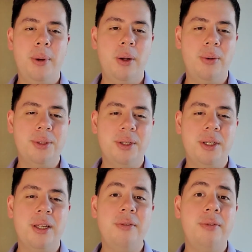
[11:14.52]
also
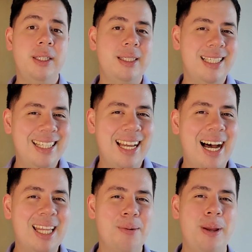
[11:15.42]
convincing the
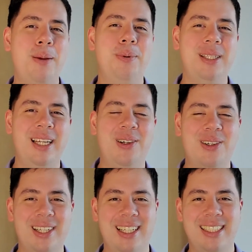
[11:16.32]
other people in their
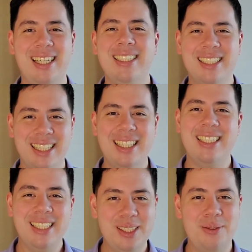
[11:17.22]
organization that
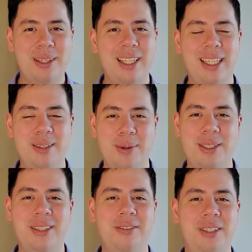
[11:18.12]
this is really the
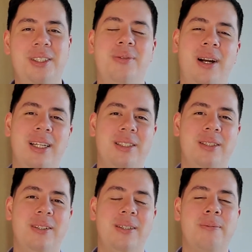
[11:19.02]
most efficient way to
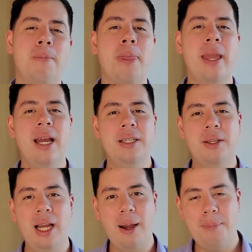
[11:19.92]
do it. So
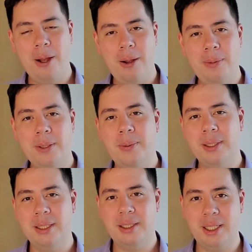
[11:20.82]
our purpose
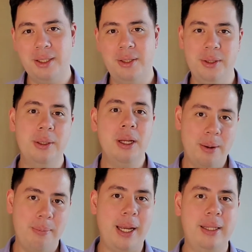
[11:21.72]
wasn't just to
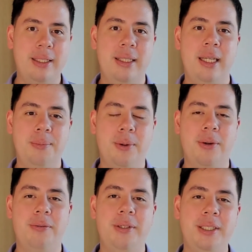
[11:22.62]
make this thing more
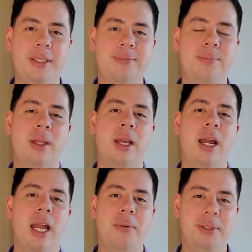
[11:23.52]
efficient.
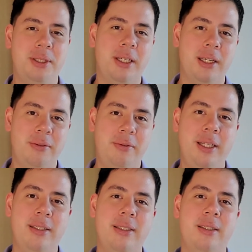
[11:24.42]
It was to
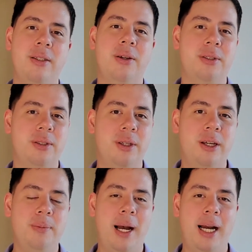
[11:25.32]
convince those
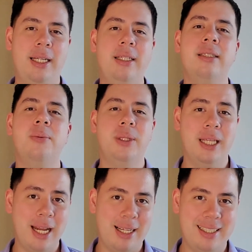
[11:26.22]
third parties
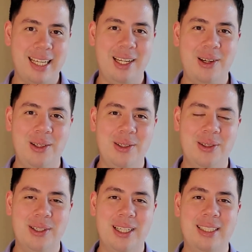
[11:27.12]
within our stakeholder
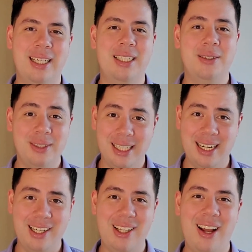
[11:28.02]
organization, within
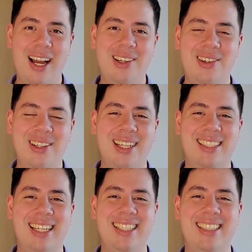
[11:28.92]
our client
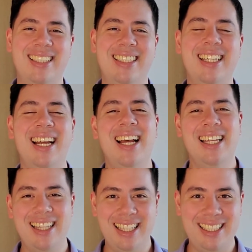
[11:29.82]
organization,
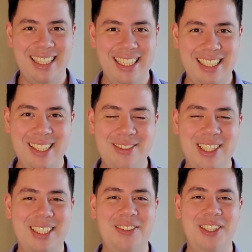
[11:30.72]
that this is the
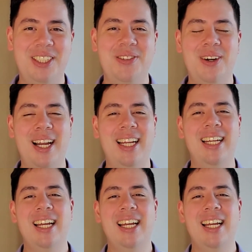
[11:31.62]
most efficient way.